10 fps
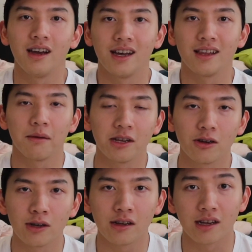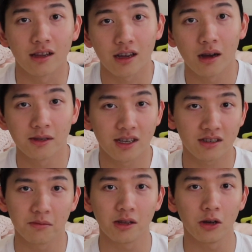and let me know down in the comment
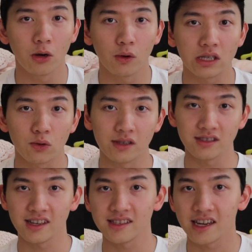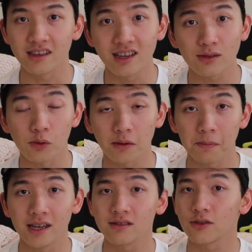section below which whistling techniques work
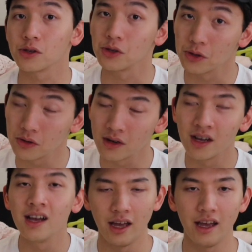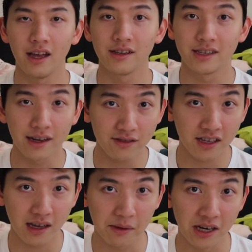best for you, and definitely
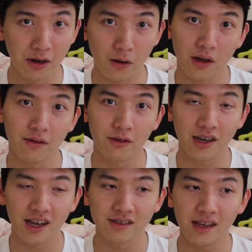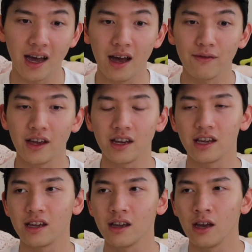let me know if you guys have
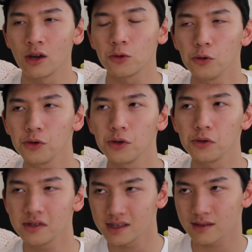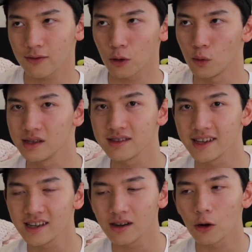any cool uses for
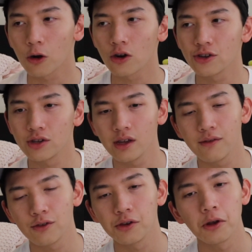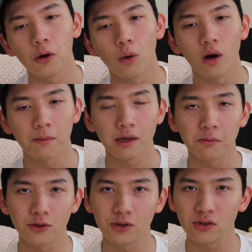whistling, or if you know what
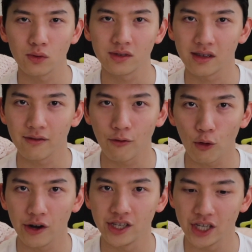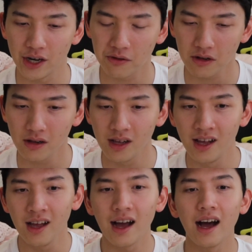people use whistling for in general.
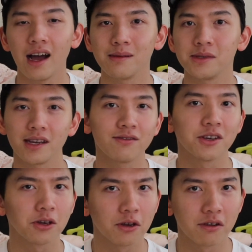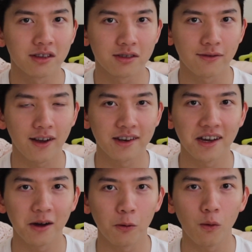I'm definitely curious to find
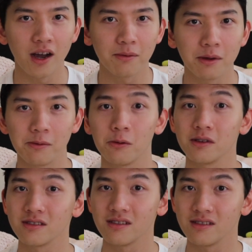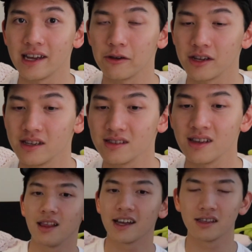out why people whistle nowadays.
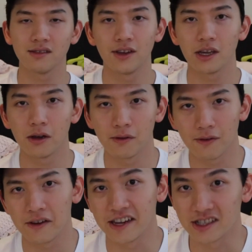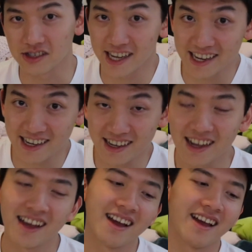Like this video if you found it entertaining,
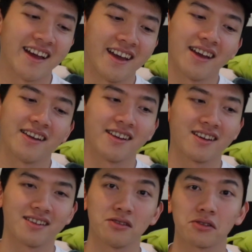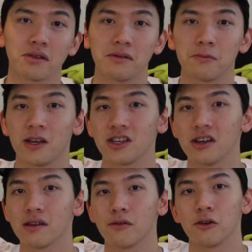and subscribe to my
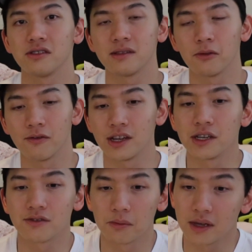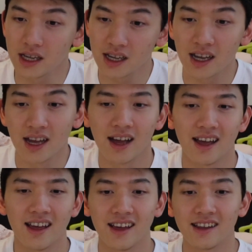channel if you want to see more videos from me,
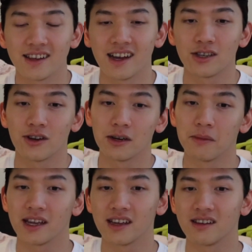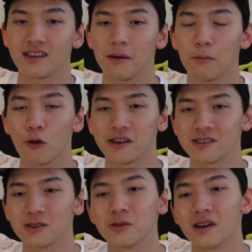and try to make it a point
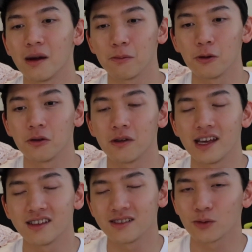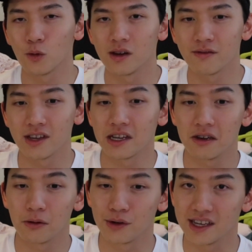to upload at least one
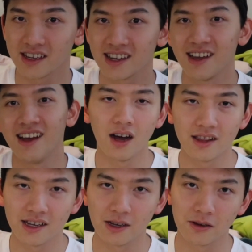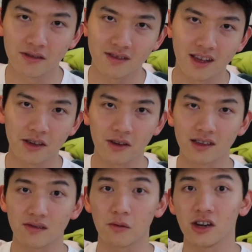video a week. On that note, thank you
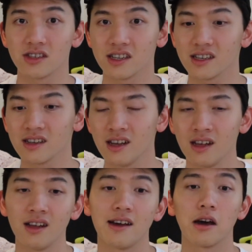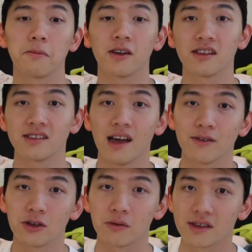guys for watching. I hope you guys have
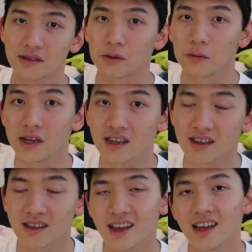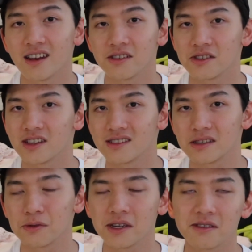a good rest of the week, and I'll see you guys
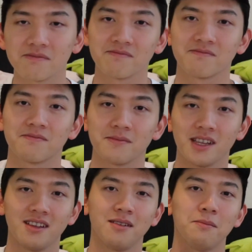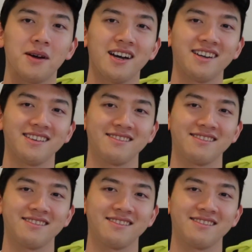next week. Bye.